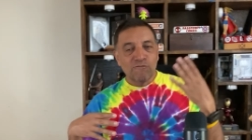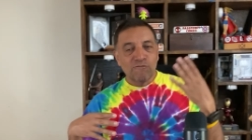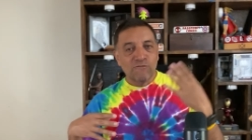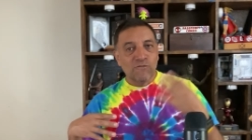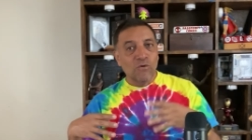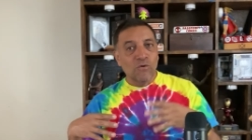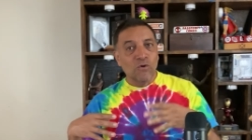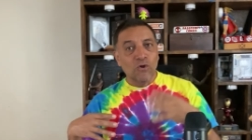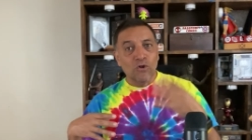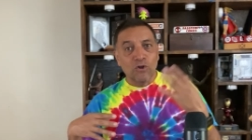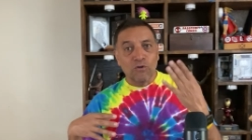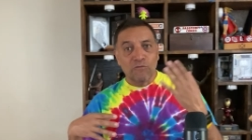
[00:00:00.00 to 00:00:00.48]

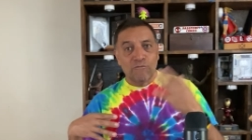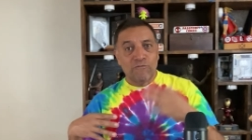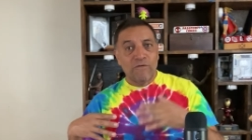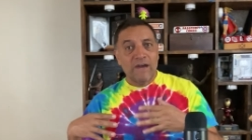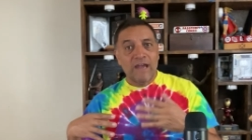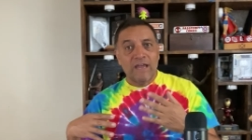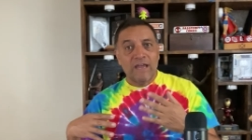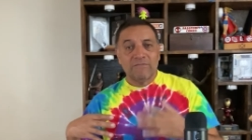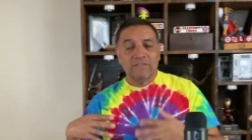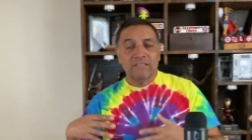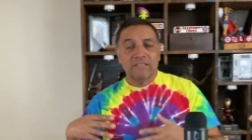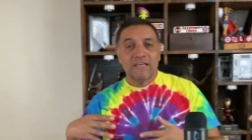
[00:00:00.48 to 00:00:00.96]
four or
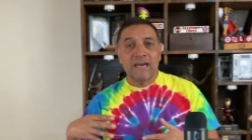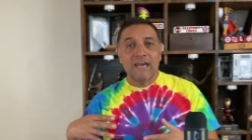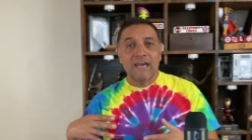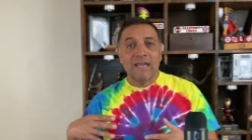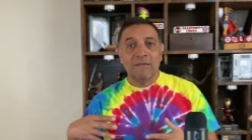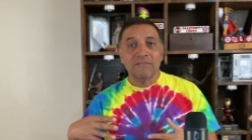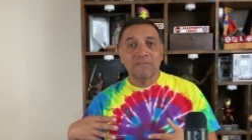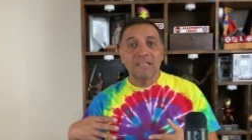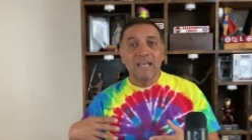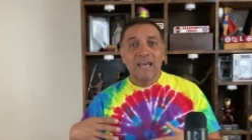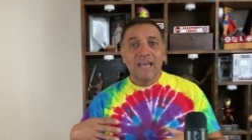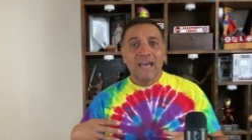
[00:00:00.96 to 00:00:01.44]
five
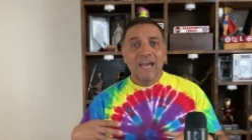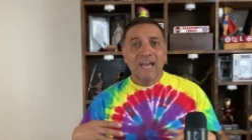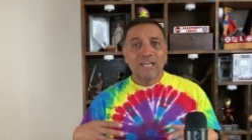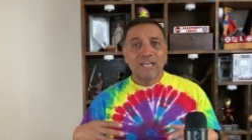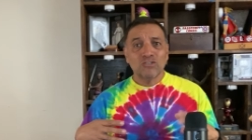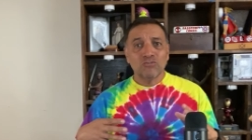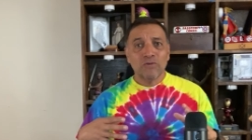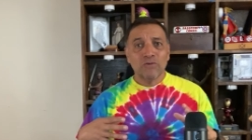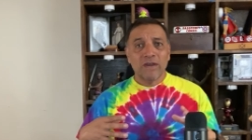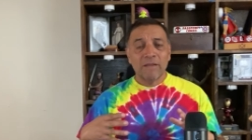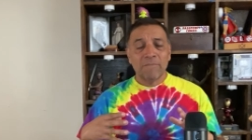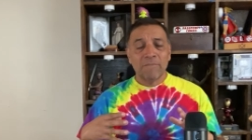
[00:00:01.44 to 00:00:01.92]
times. I
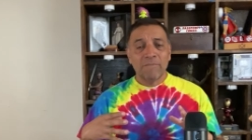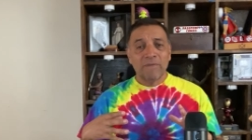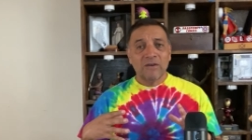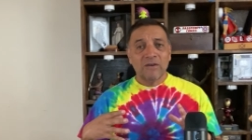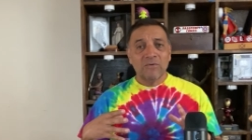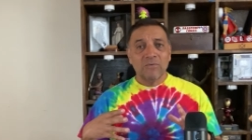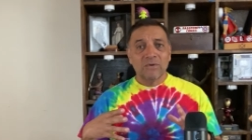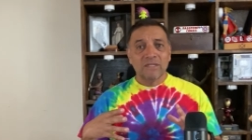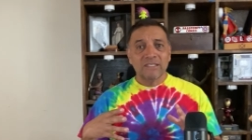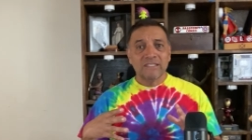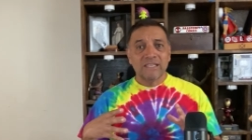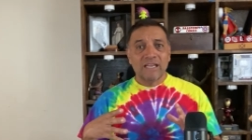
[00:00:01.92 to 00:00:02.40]
try to pick
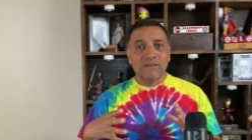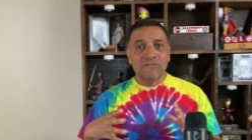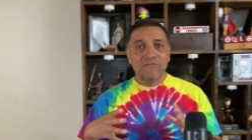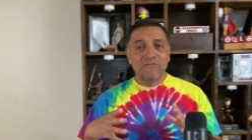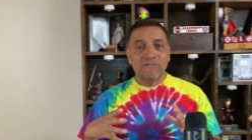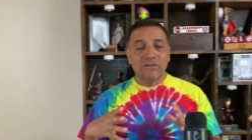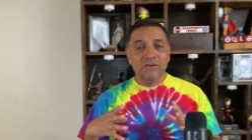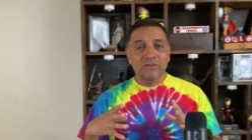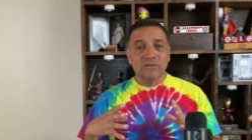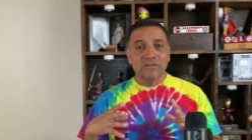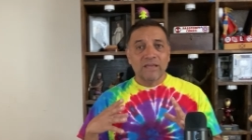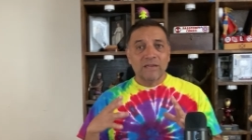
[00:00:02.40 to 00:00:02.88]
ones that I
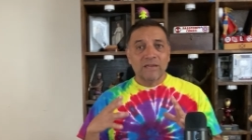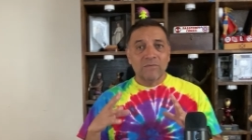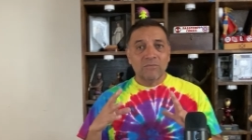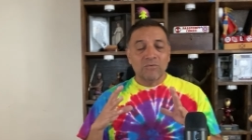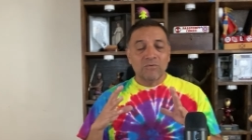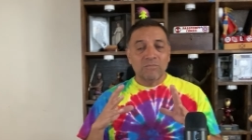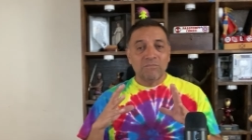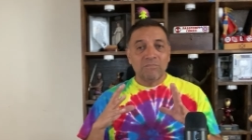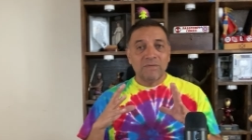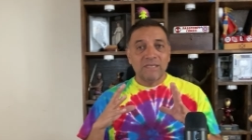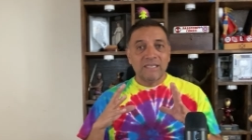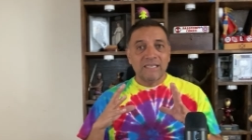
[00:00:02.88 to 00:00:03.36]
feel that
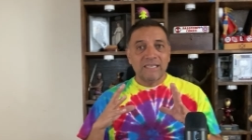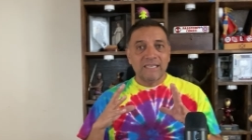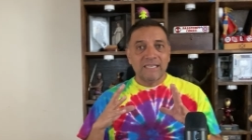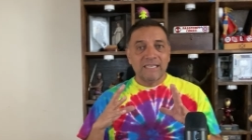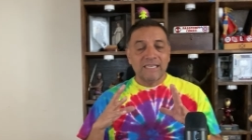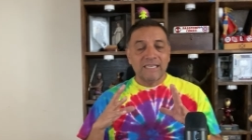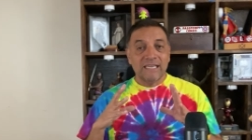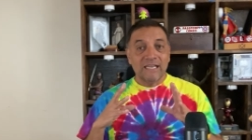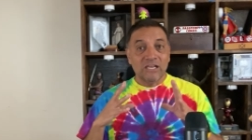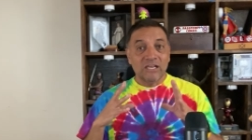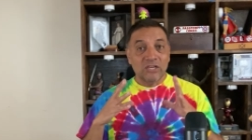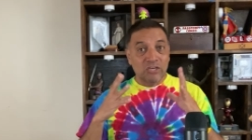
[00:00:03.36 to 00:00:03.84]
will
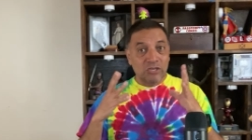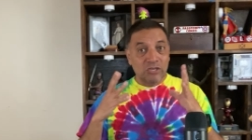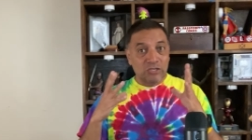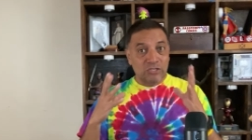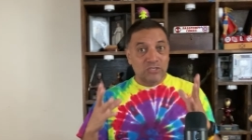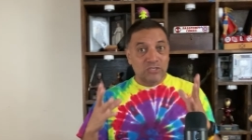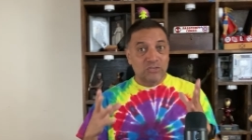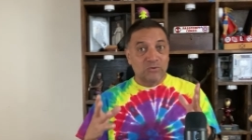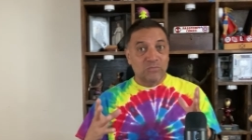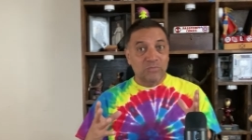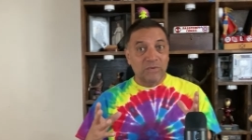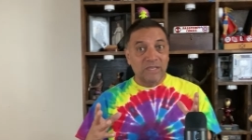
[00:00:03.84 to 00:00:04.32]
be
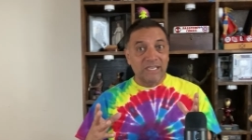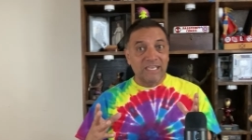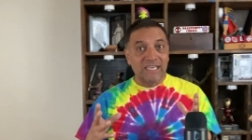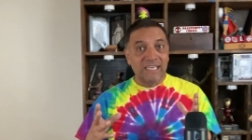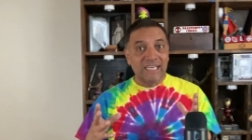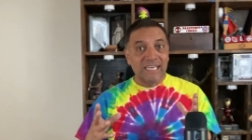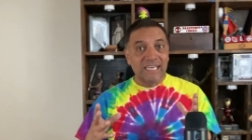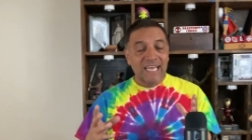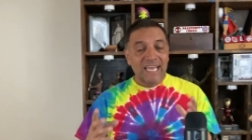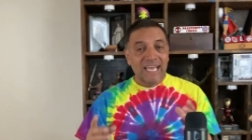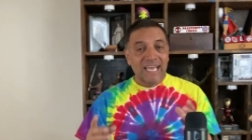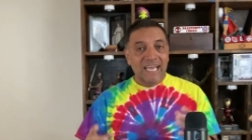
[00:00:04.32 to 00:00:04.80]
good to
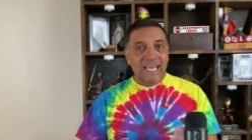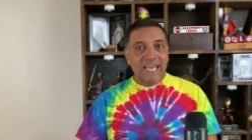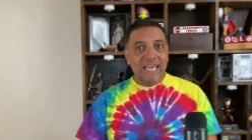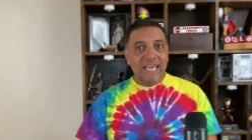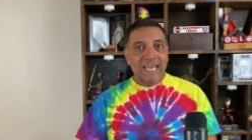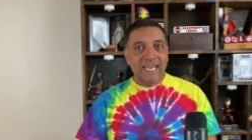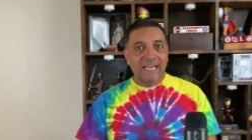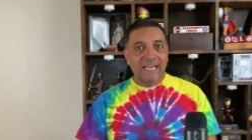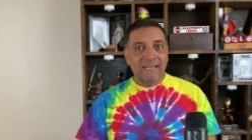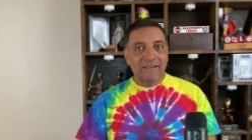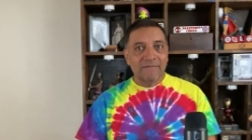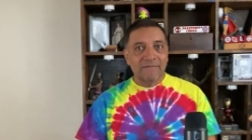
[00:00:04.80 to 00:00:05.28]
read
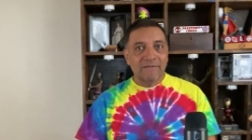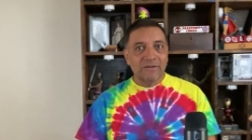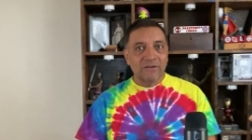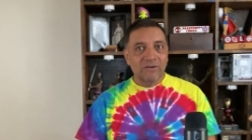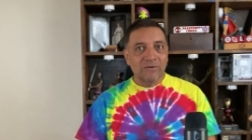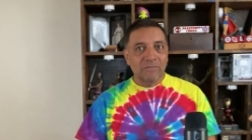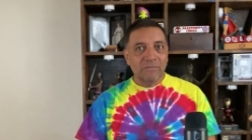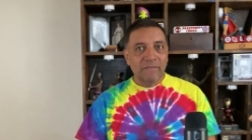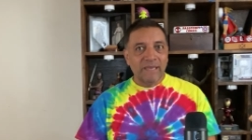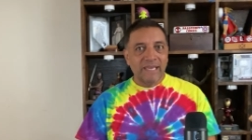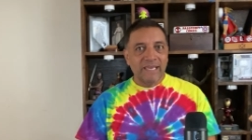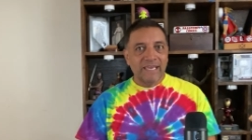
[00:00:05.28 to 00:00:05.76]
and you
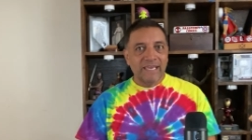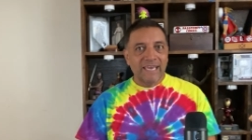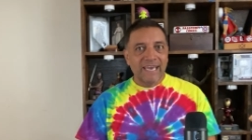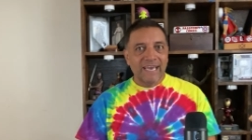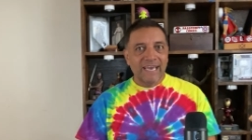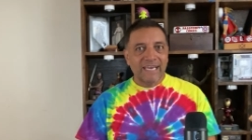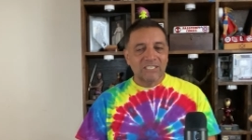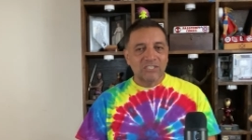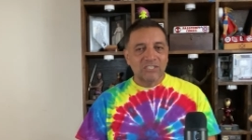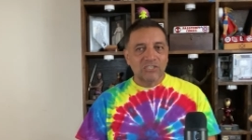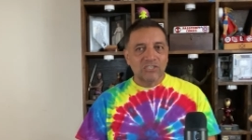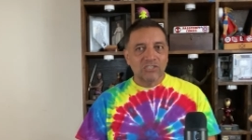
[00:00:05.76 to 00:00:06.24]
know may
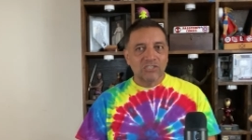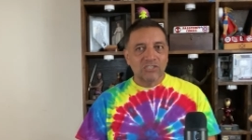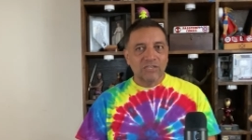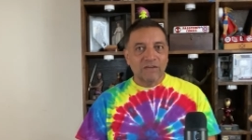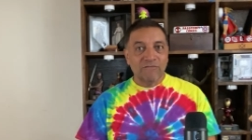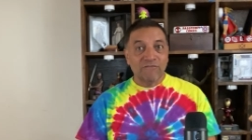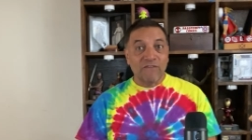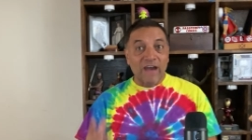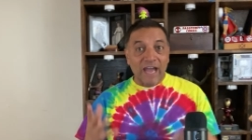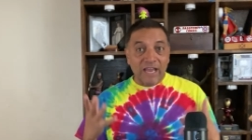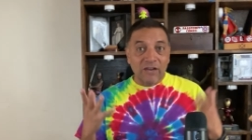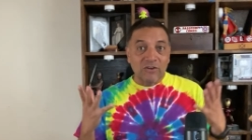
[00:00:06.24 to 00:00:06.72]
catch
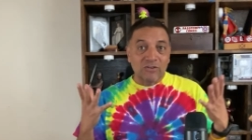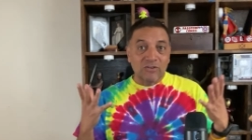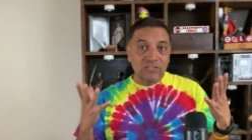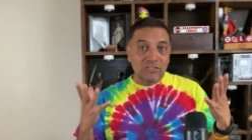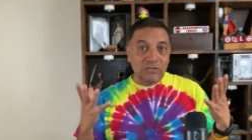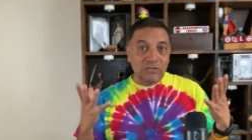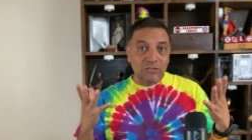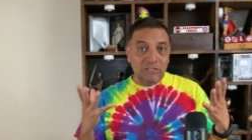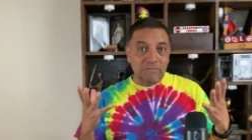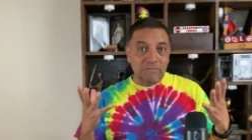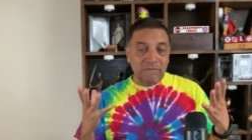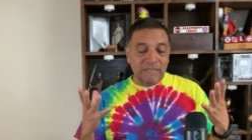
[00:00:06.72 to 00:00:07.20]
fire,
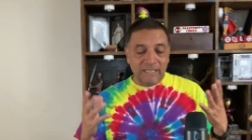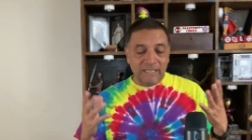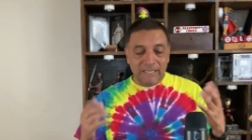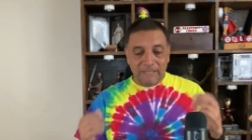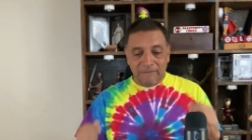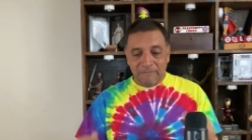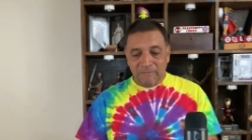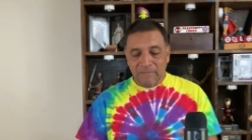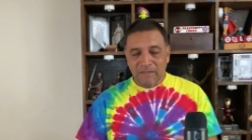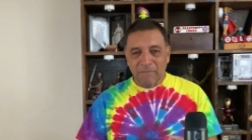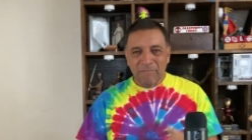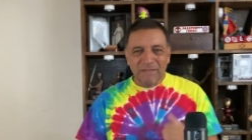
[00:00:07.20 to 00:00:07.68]
so to speak.
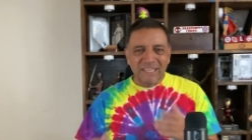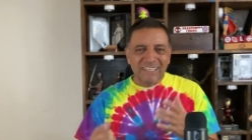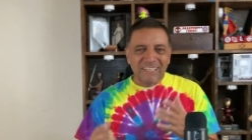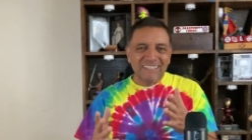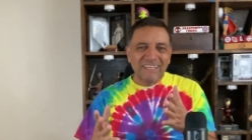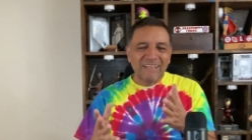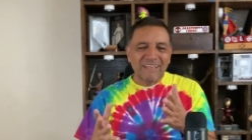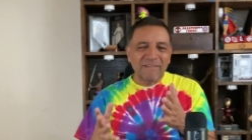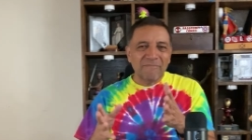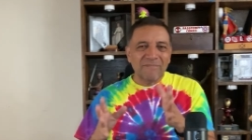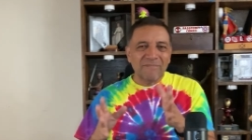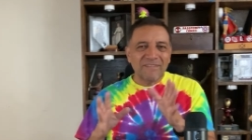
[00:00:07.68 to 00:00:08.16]
But that's
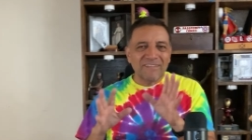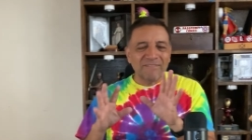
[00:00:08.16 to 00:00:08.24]
not,